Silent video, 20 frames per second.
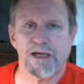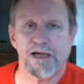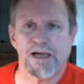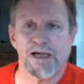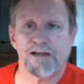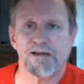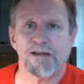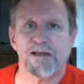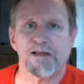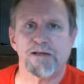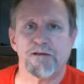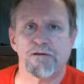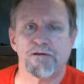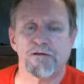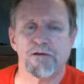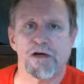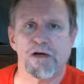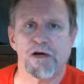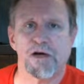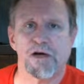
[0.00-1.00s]
and then
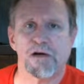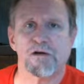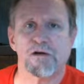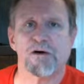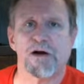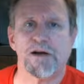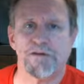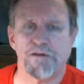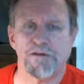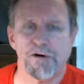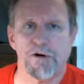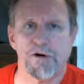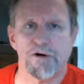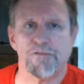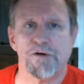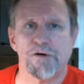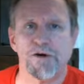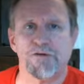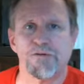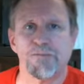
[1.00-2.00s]
criteria
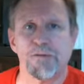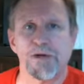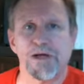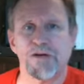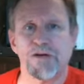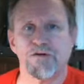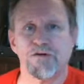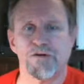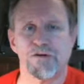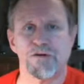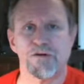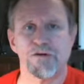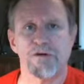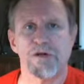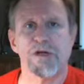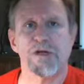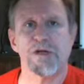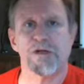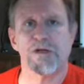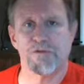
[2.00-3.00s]
for intubation
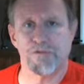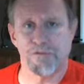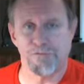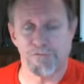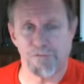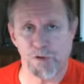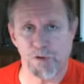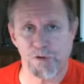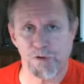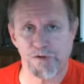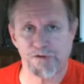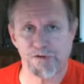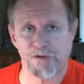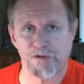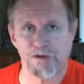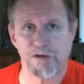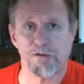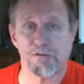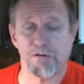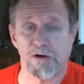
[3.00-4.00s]
is the focus,
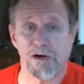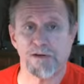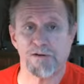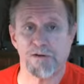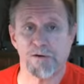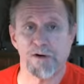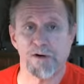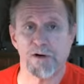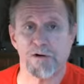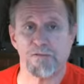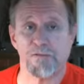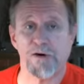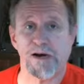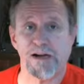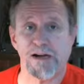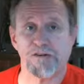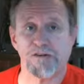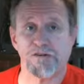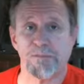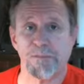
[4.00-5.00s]
and then criteria for
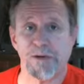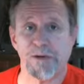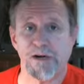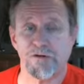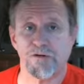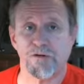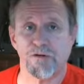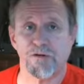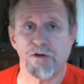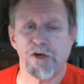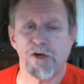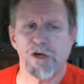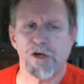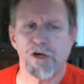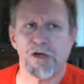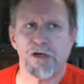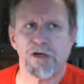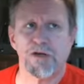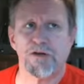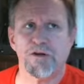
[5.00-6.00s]
extubation.
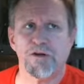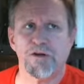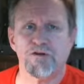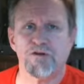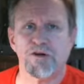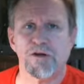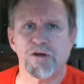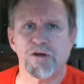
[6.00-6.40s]
In